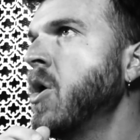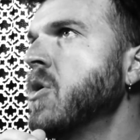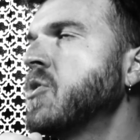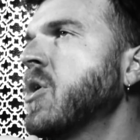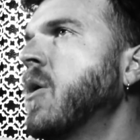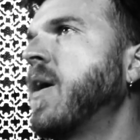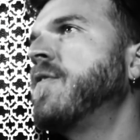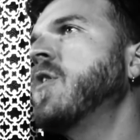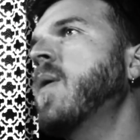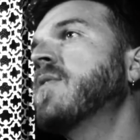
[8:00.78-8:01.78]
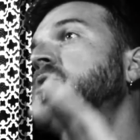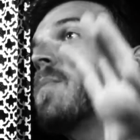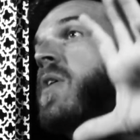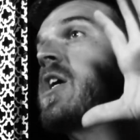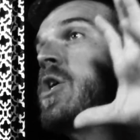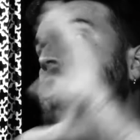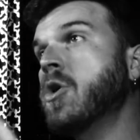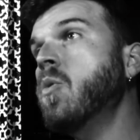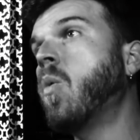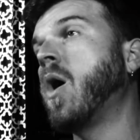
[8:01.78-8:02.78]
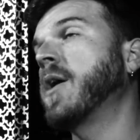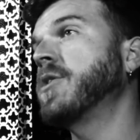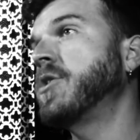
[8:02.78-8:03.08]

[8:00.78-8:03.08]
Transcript: So if you have something you want